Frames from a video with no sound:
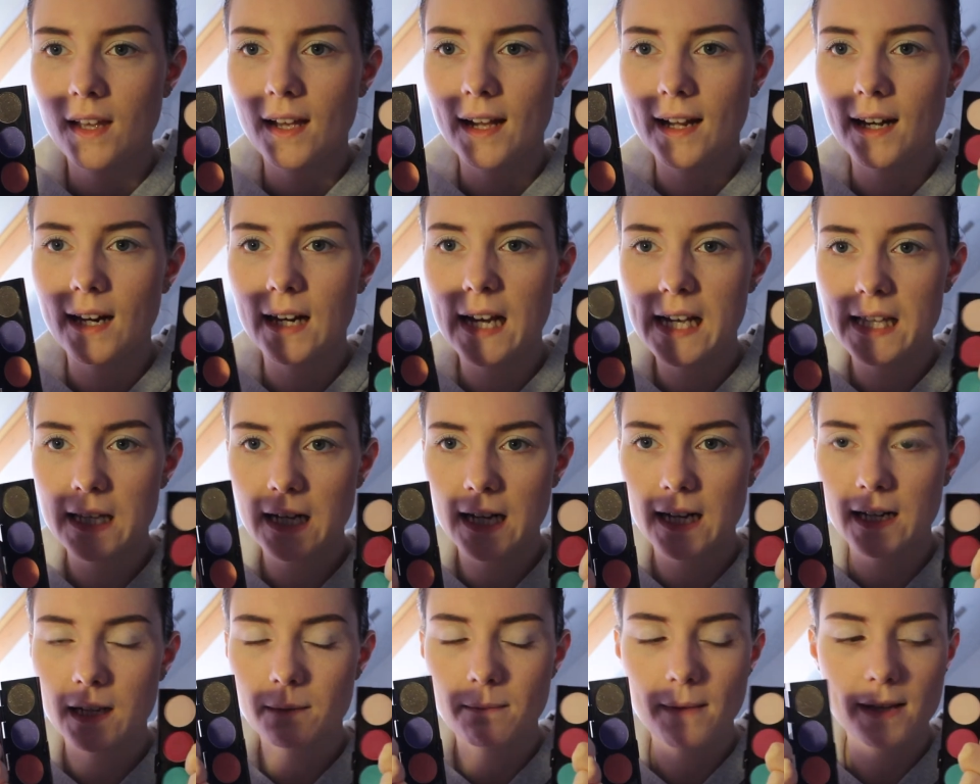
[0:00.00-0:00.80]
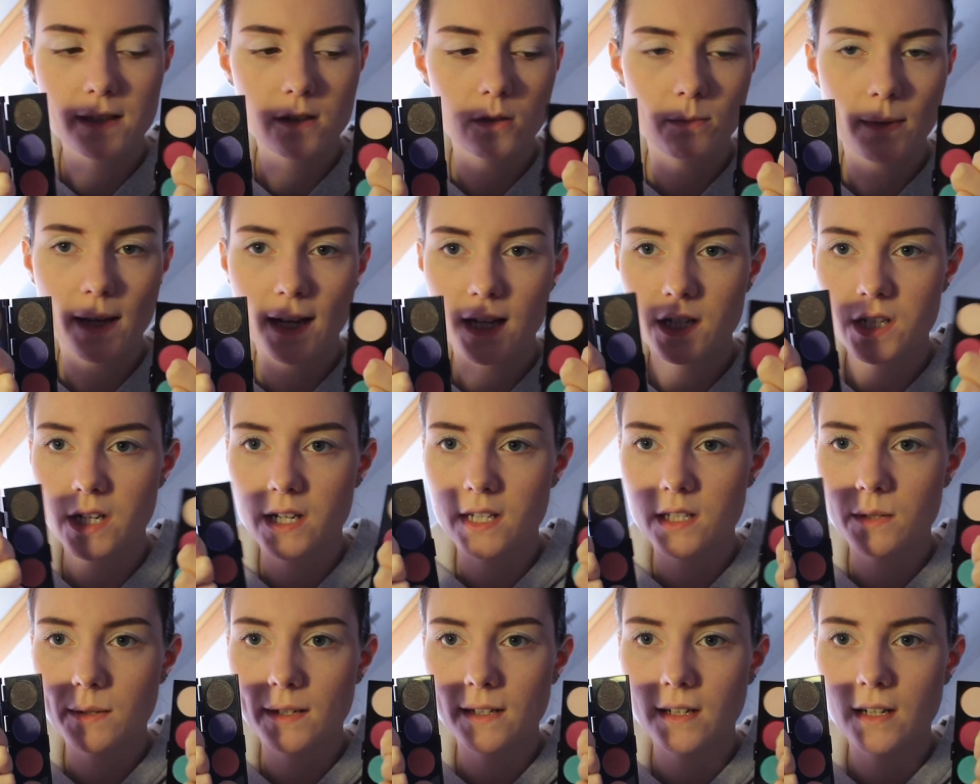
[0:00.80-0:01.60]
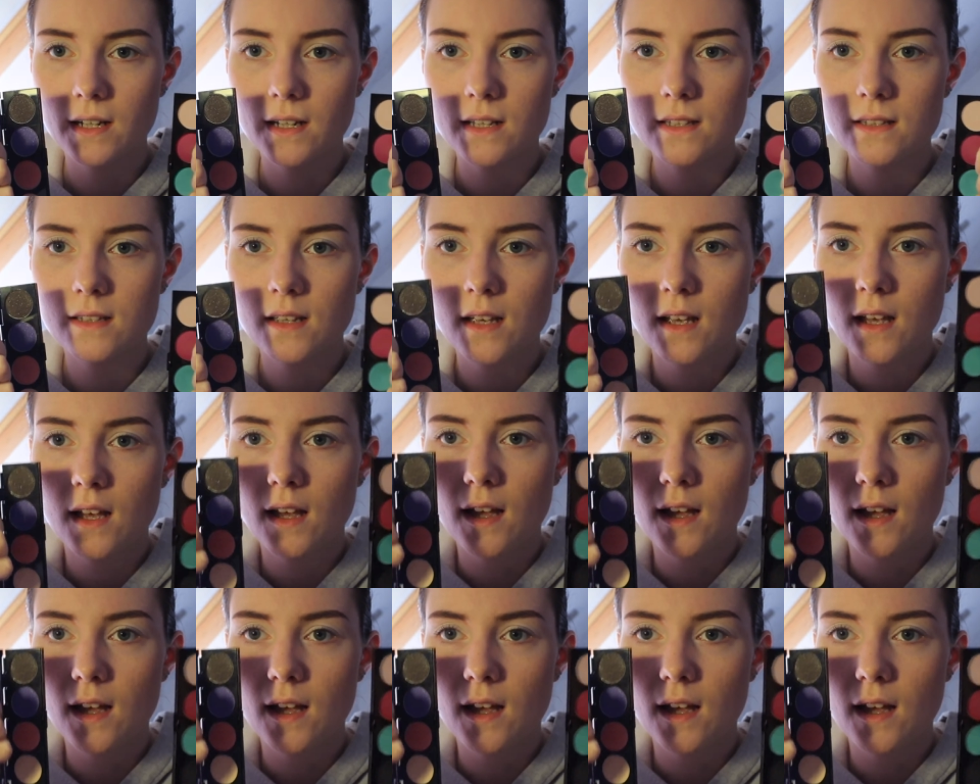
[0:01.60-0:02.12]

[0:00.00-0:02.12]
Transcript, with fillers: And I like the kind of metal packaging is quite nice.